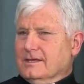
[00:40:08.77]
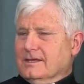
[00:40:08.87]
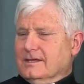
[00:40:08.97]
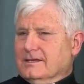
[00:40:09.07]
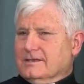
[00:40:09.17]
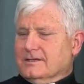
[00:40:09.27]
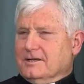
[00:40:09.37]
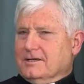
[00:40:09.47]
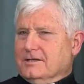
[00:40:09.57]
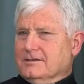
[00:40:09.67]
know?
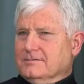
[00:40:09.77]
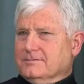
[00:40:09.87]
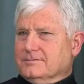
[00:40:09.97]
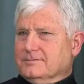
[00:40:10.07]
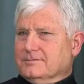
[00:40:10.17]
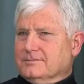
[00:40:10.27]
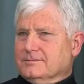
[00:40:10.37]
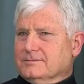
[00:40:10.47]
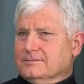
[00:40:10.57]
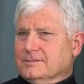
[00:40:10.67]
And
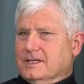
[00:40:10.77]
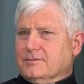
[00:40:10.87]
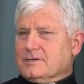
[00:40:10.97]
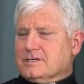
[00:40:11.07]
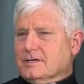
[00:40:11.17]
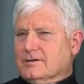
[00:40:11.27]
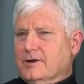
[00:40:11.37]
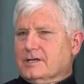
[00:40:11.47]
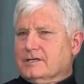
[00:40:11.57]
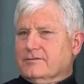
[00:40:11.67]
it was the
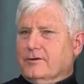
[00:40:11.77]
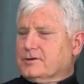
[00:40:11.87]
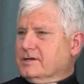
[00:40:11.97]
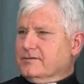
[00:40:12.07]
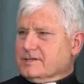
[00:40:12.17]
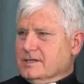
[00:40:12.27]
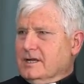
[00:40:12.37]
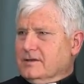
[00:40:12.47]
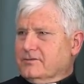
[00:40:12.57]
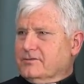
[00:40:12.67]
great devotion of his
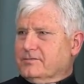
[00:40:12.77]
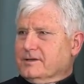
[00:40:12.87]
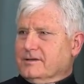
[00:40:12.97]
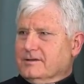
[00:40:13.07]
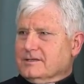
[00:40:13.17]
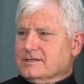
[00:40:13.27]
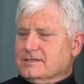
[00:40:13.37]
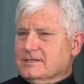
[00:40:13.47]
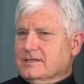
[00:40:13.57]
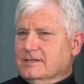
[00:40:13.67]
life,
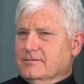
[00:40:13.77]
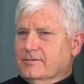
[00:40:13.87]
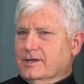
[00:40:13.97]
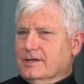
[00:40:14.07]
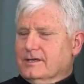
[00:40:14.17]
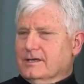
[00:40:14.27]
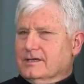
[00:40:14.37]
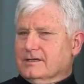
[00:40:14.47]
because he